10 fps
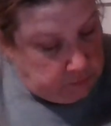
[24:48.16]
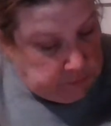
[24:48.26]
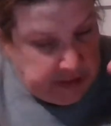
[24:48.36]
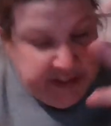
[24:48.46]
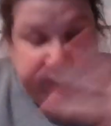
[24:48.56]

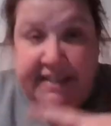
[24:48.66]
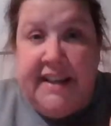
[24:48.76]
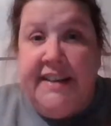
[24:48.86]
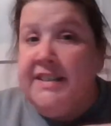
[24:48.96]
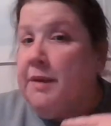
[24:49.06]
it's like
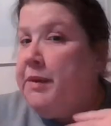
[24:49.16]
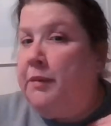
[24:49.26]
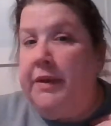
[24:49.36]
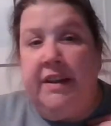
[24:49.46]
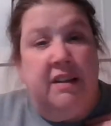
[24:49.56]
sending something
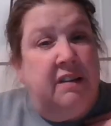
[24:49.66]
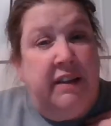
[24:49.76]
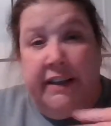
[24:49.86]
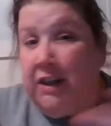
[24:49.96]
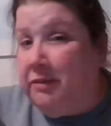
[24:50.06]
with
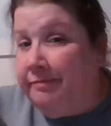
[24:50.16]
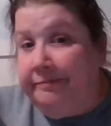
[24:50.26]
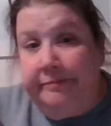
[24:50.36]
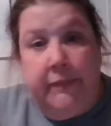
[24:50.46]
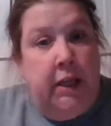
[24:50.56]
glitter.
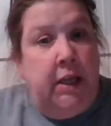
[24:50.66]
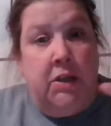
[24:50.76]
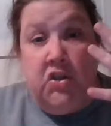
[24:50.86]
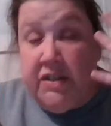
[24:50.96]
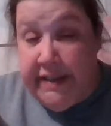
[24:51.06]
It
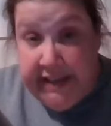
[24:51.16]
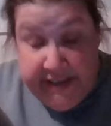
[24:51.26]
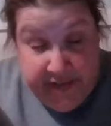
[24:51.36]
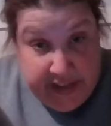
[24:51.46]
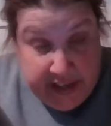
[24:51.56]
is just the
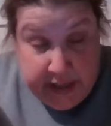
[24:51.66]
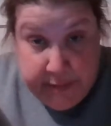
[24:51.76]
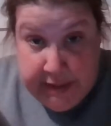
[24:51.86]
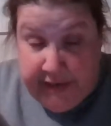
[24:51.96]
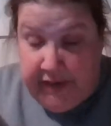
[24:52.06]
gift that
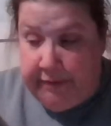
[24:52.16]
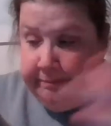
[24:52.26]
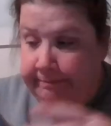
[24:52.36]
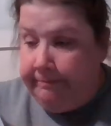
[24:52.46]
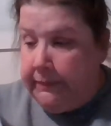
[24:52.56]
keeps giving.
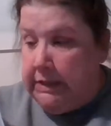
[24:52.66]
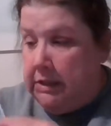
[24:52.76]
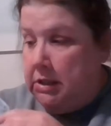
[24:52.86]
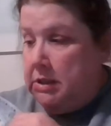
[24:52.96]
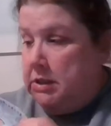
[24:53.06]

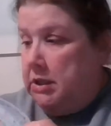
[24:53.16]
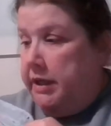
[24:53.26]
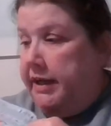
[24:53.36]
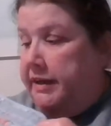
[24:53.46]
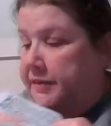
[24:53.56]

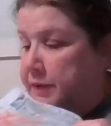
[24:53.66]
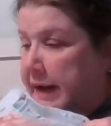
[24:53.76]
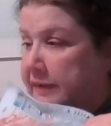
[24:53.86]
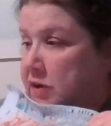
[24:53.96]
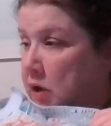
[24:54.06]
And if you
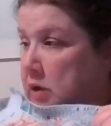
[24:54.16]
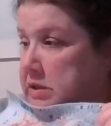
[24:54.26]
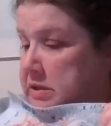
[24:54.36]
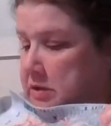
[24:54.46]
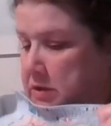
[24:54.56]
have
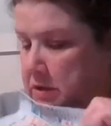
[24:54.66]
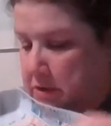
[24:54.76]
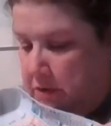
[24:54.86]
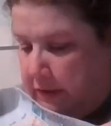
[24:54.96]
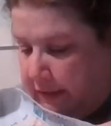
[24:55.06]
dogs,
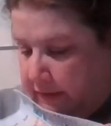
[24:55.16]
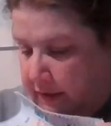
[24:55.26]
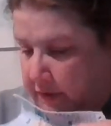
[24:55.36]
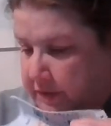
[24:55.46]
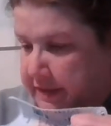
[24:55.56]
you
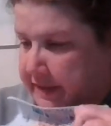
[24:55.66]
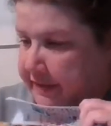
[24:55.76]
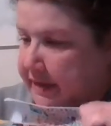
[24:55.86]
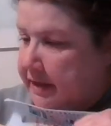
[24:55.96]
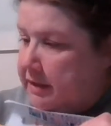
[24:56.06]
likely
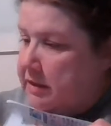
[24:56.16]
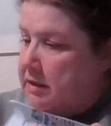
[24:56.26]
understand that.